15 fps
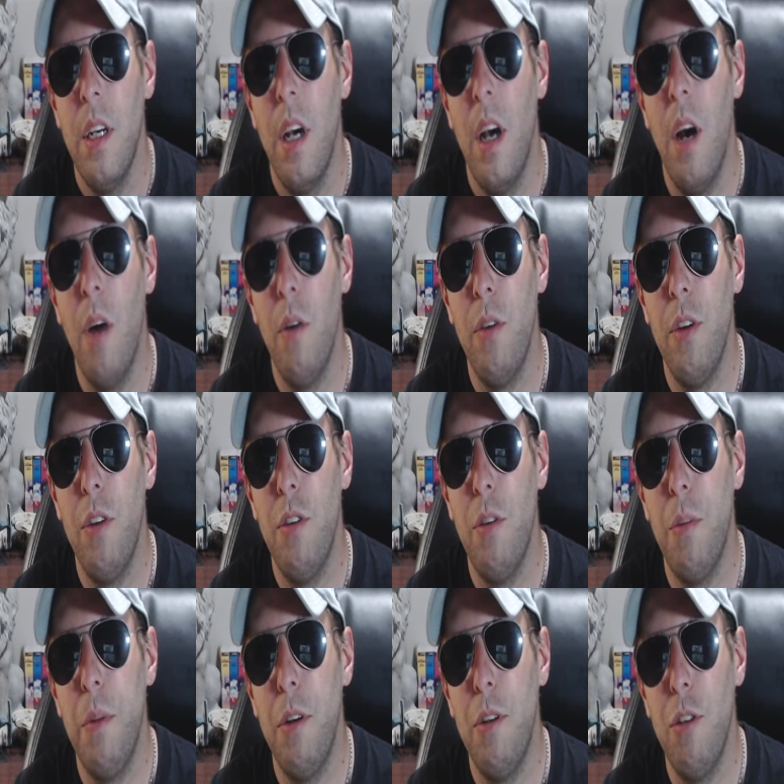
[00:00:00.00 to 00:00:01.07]
Oh, this is a
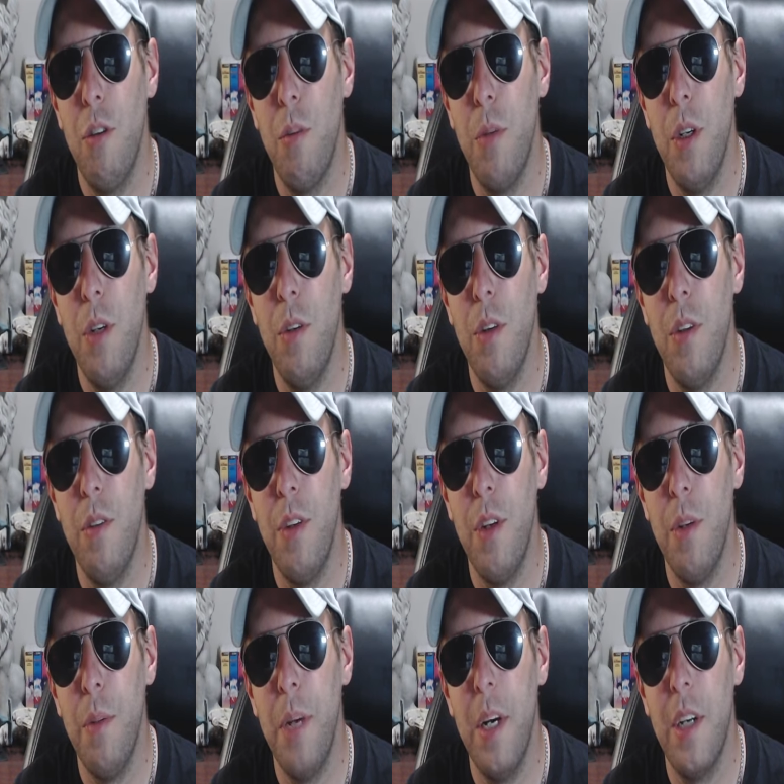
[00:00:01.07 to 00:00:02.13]
picture of when you lived in
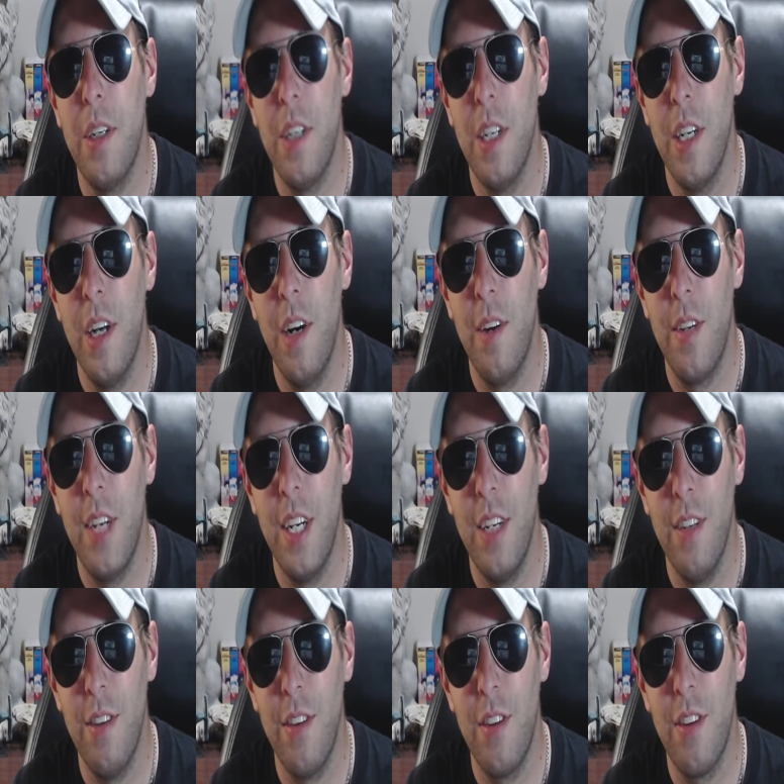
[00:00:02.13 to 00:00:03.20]
America. Okay,
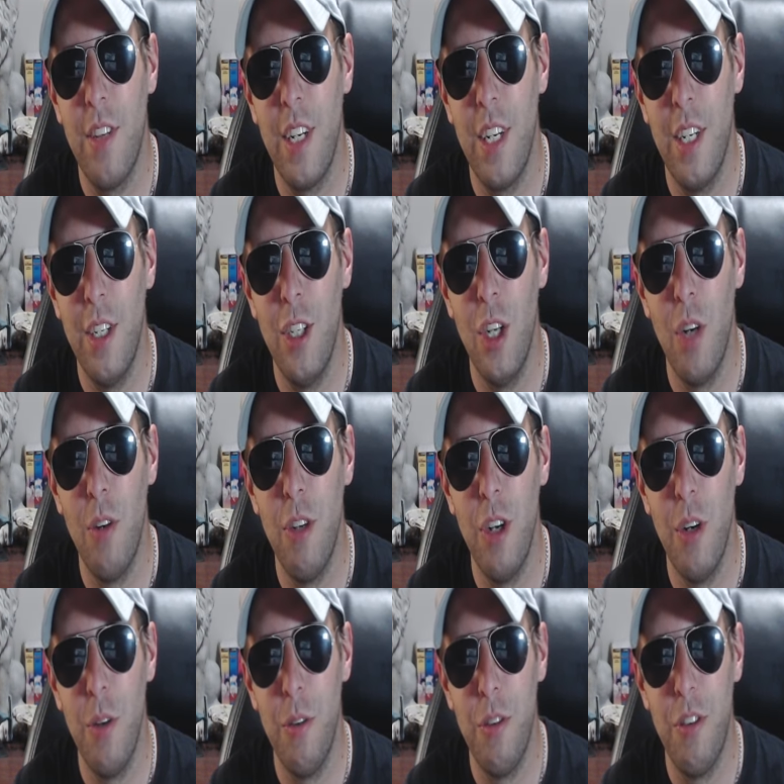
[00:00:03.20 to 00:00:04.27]
he's looking like a
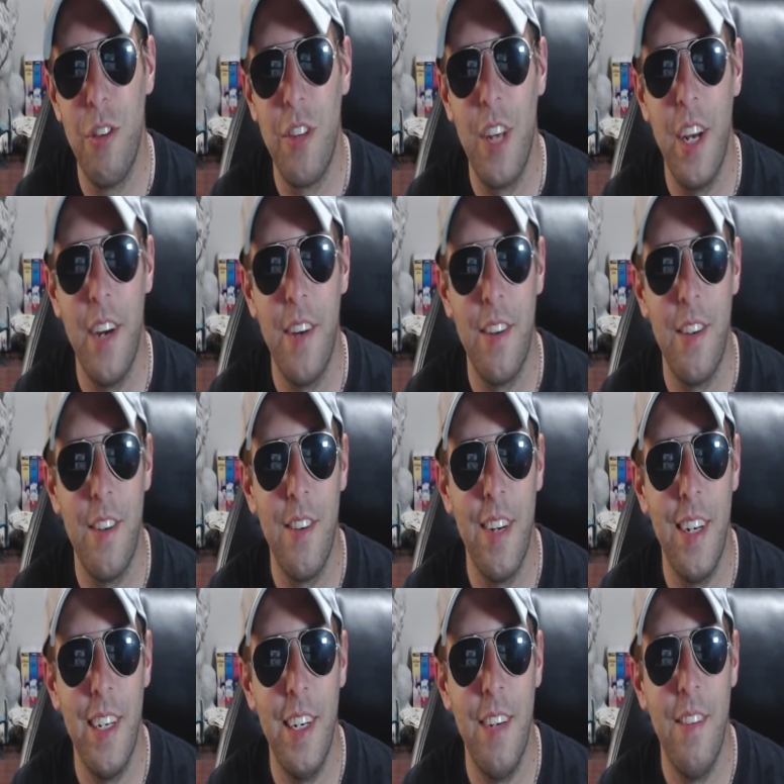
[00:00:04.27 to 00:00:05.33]
JoJo's character
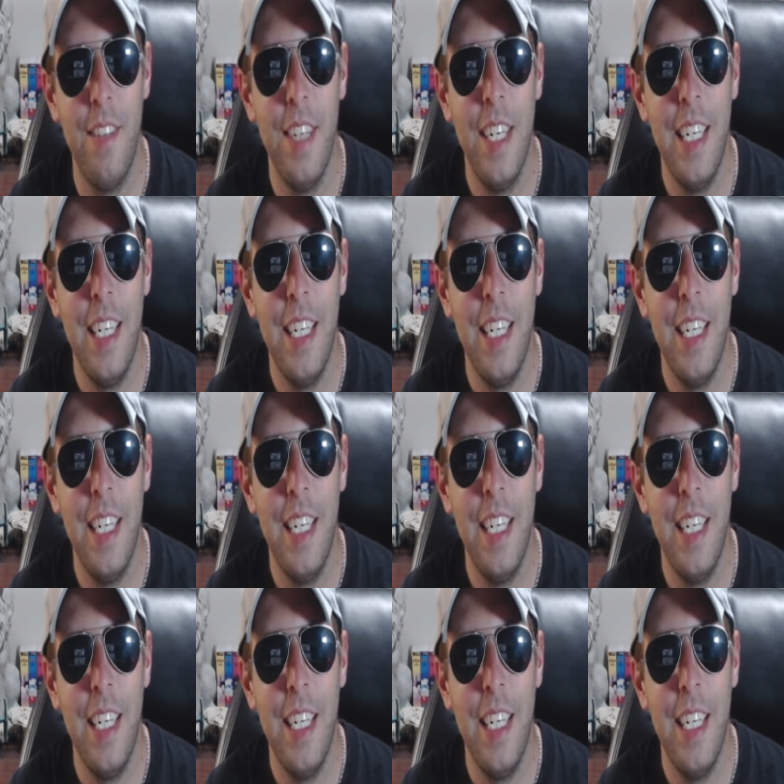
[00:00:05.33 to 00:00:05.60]
right now.